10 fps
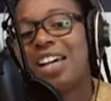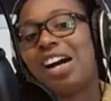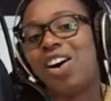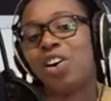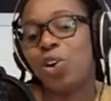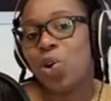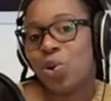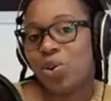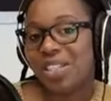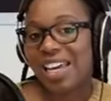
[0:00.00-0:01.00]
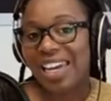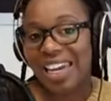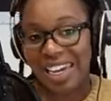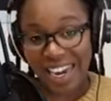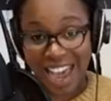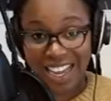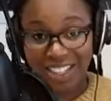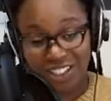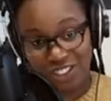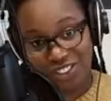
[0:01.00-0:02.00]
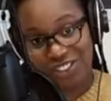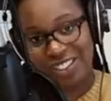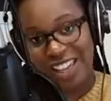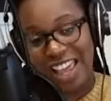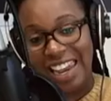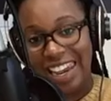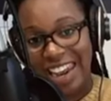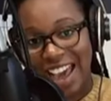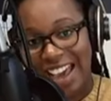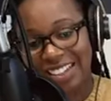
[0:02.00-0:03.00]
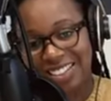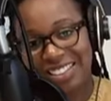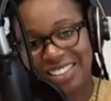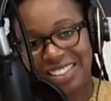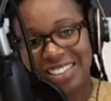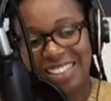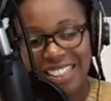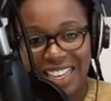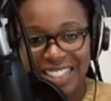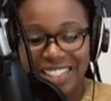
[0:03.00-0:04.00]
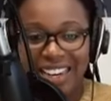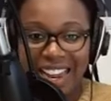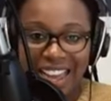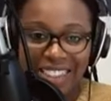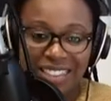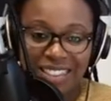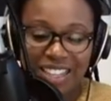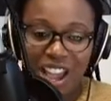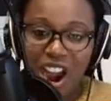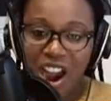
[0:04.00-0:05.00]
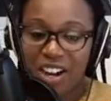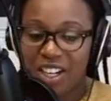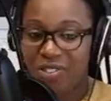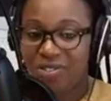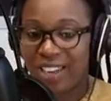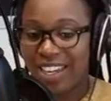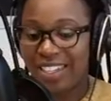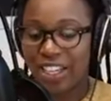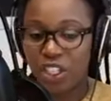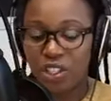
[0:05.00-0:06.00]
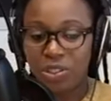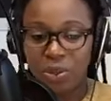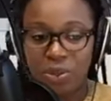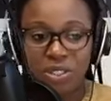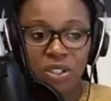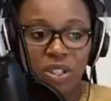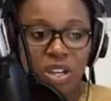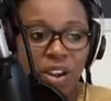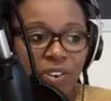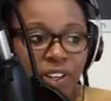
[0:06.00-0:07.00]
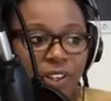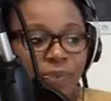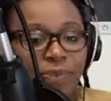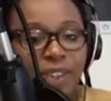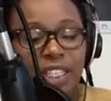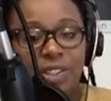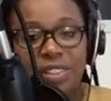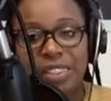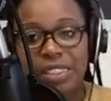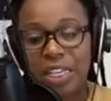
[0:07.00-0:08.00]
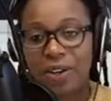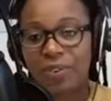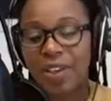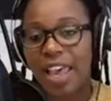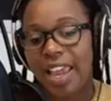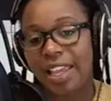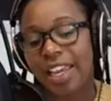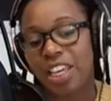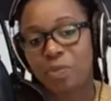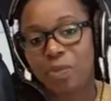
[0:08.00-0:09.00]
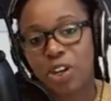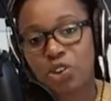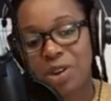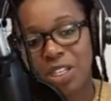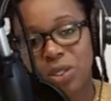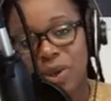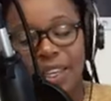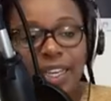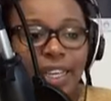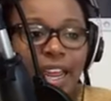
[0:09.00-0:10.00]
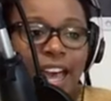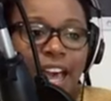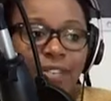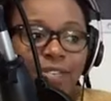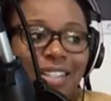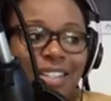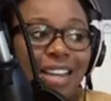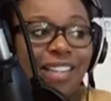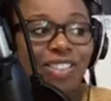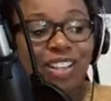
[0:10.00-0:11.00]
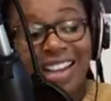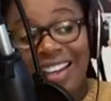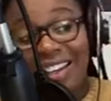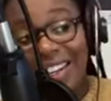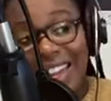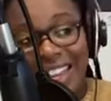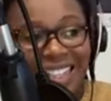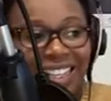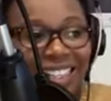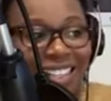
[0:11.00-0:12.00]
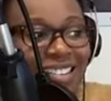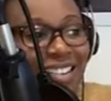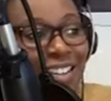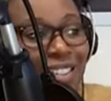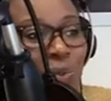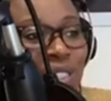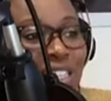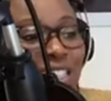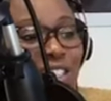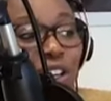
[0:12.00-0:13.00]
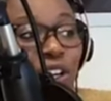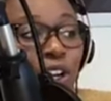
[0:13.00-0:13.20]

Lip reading: are called lakens. Lakens. Yes, lakens are the duvet that you use to cover yourself. And in your bedroom as well, you can have a nice kleding kast, which is a